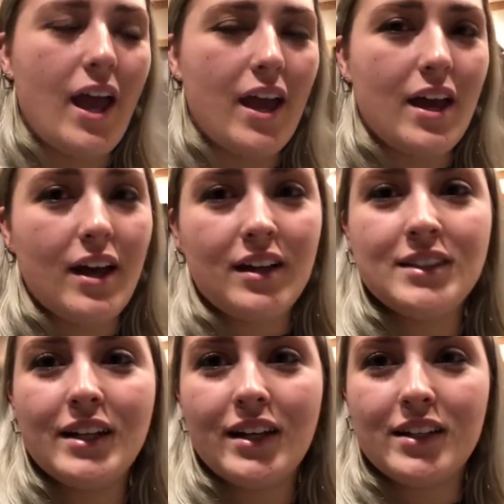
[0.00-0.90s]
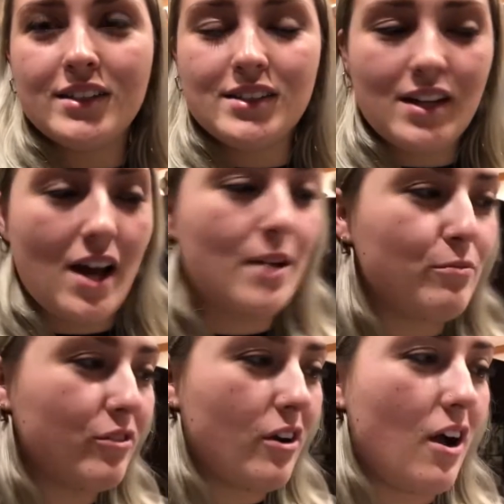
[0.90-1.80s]
and it is time
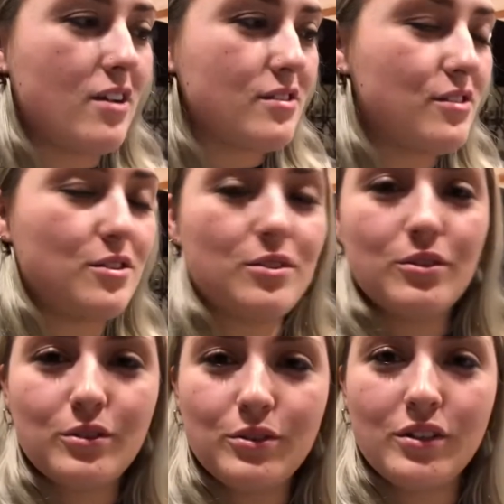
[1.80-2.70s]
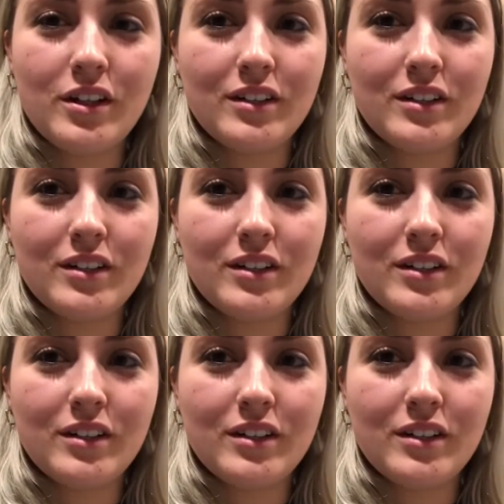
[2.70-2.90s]
for us to